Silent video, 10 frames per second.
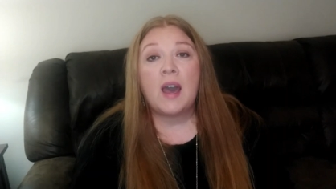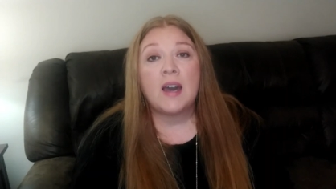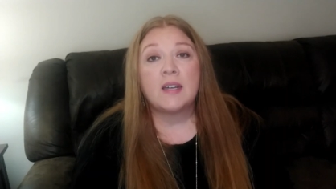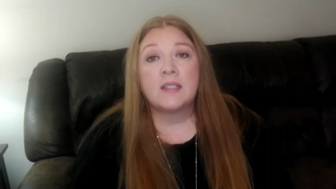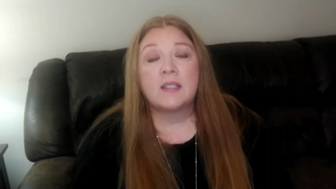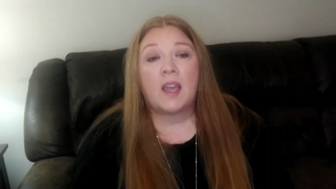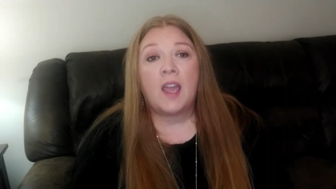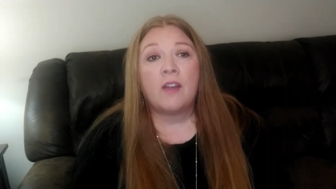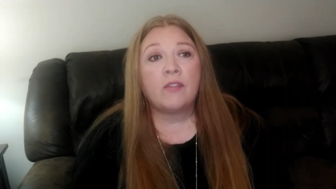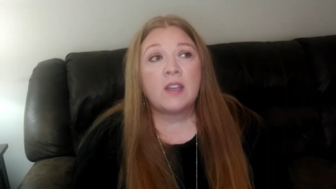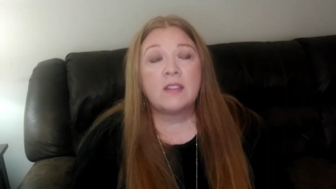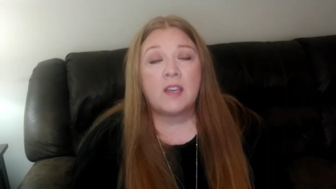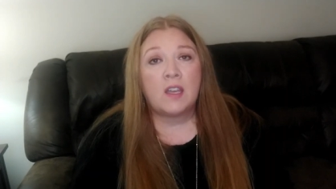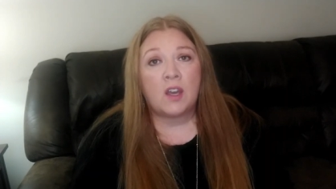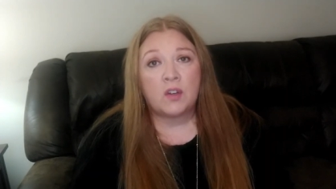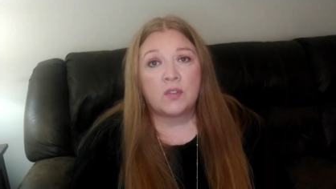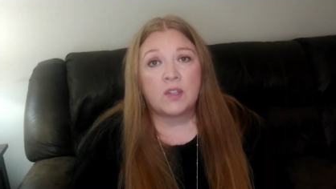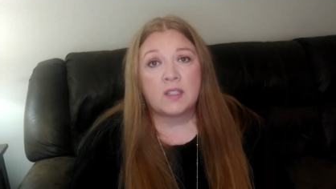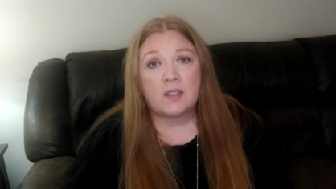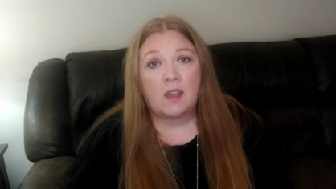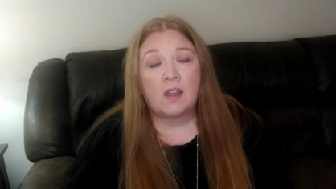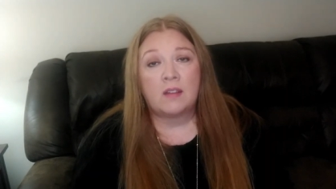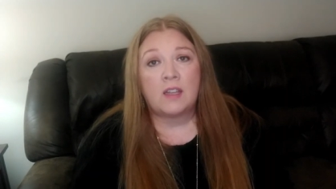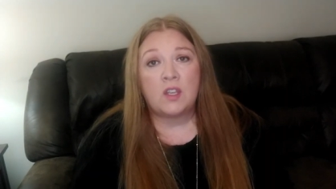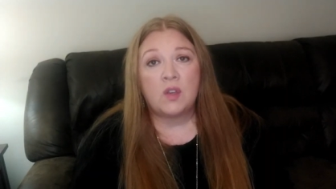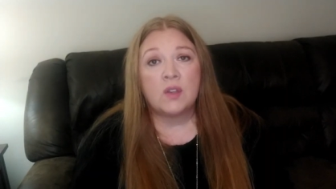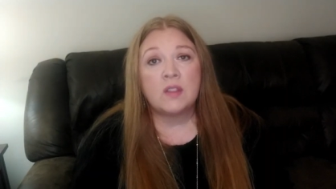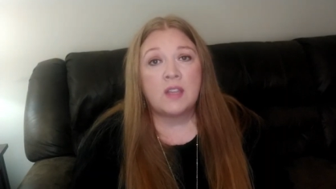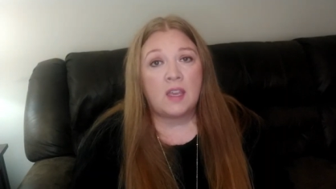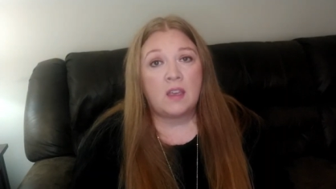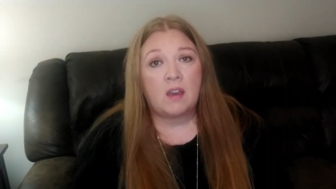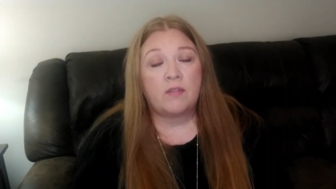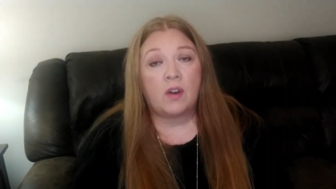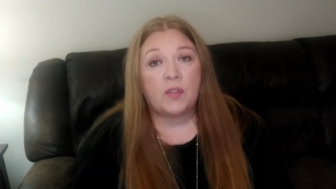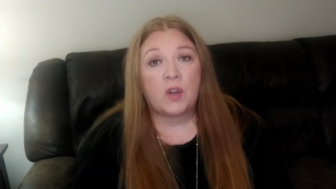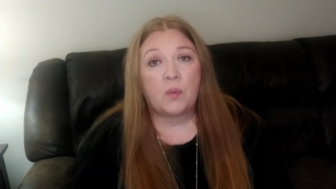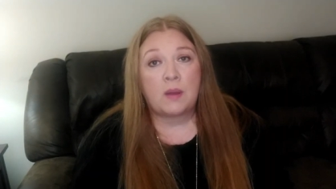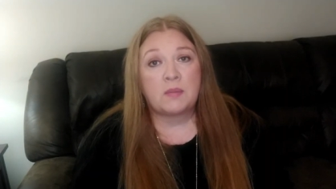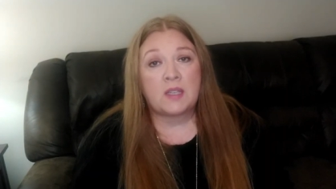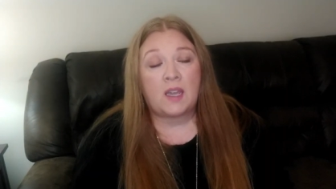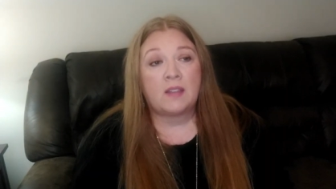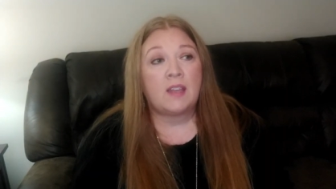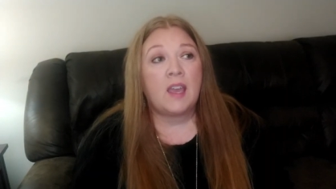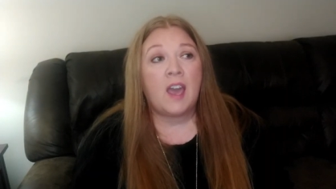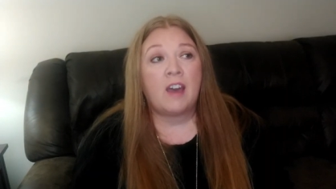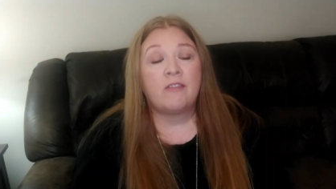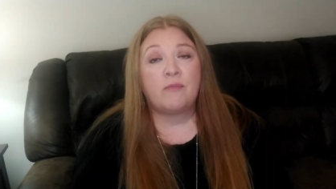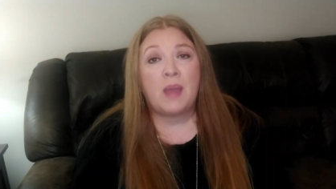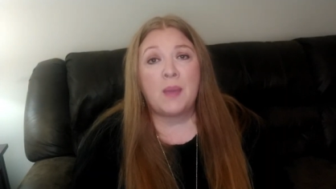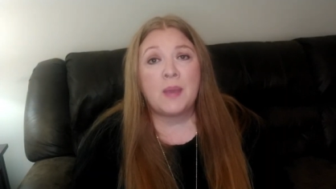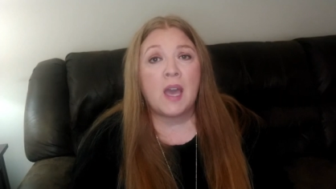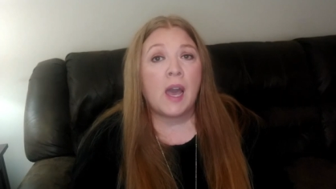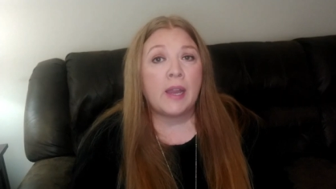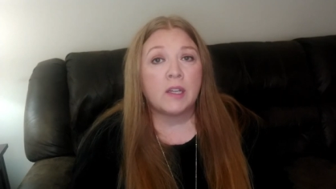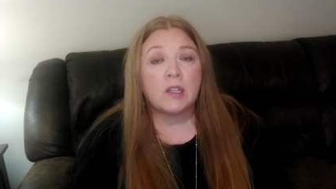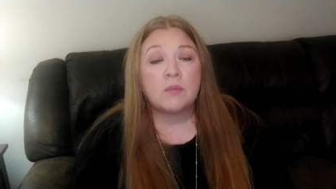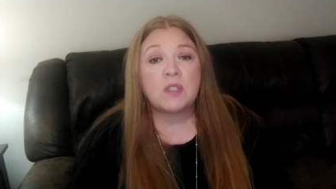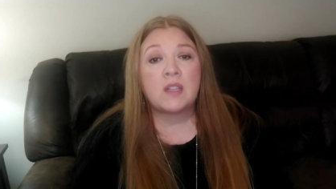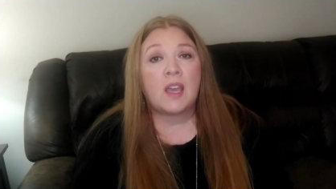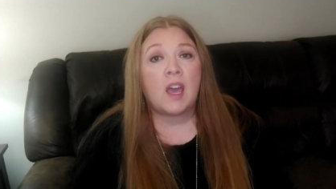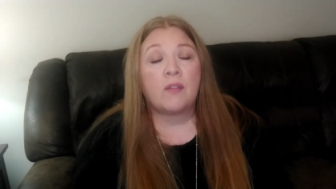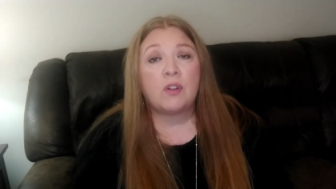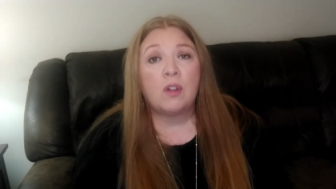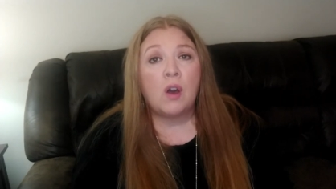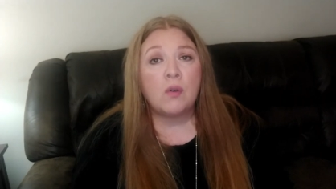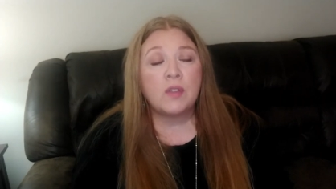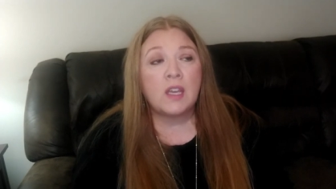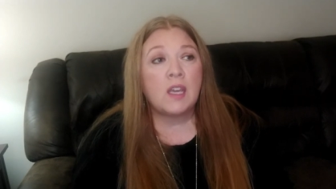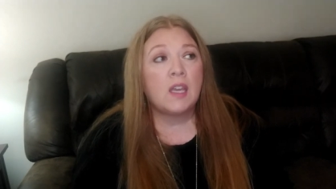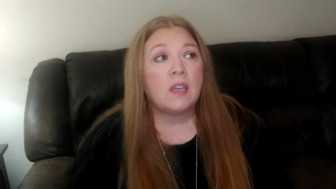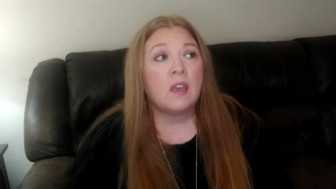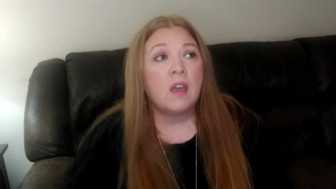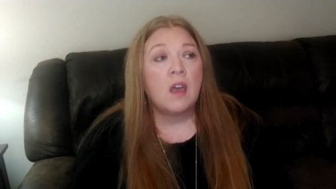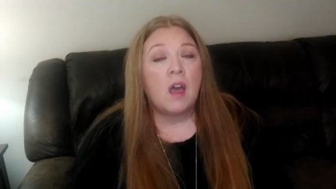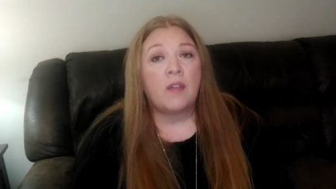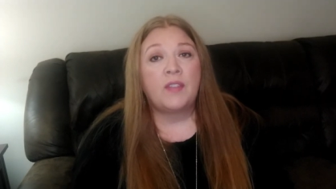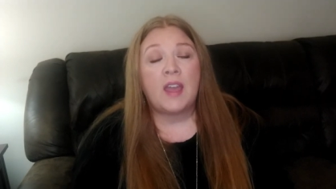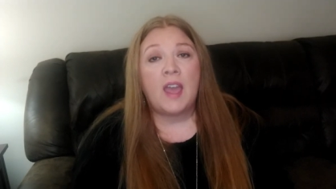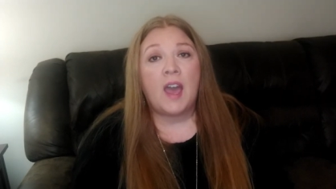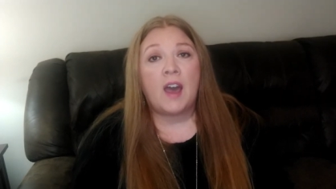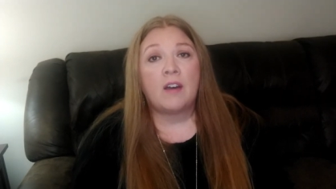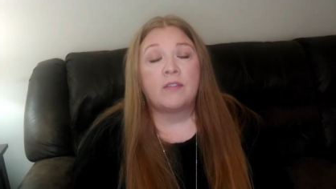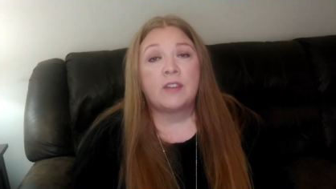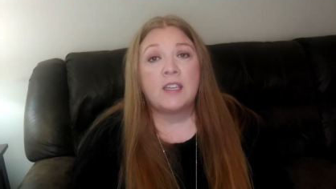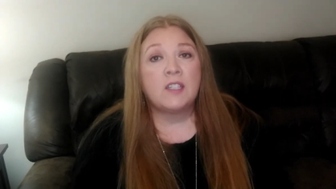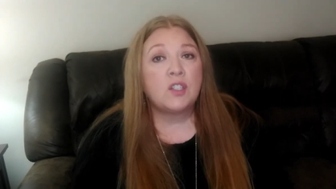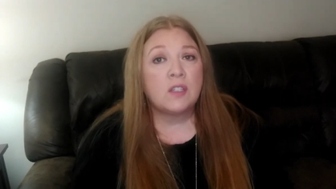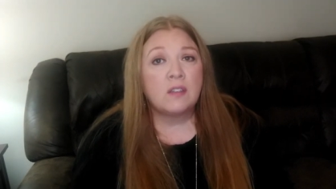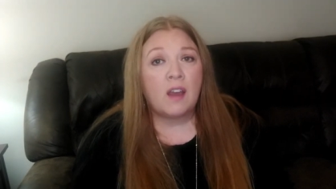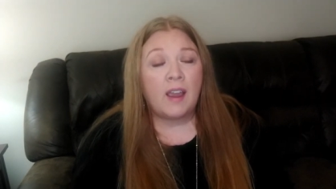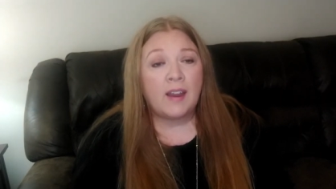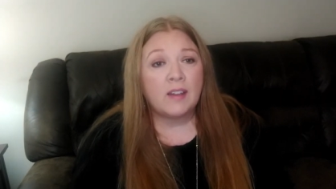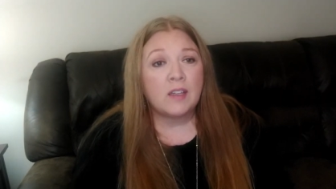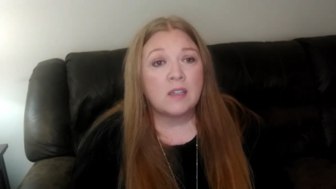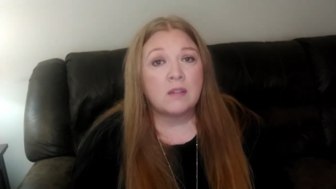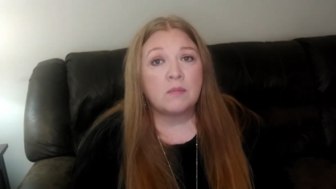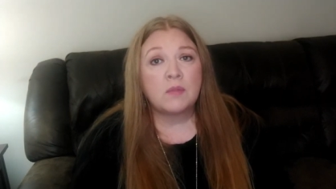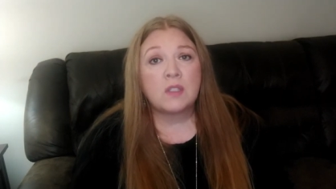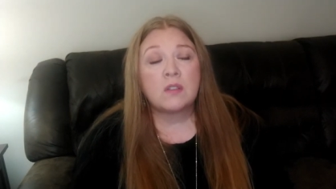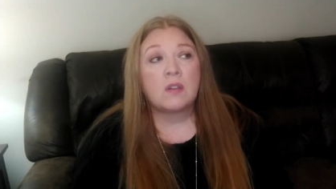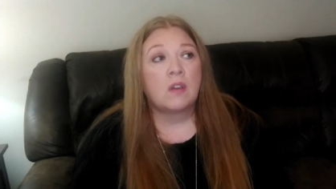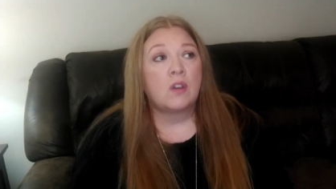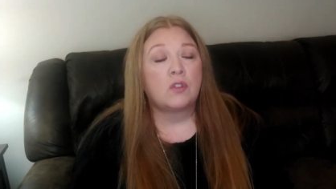has everything under the sun that you can think of on their website. They have baby items, they have clothing, they have kitchen items,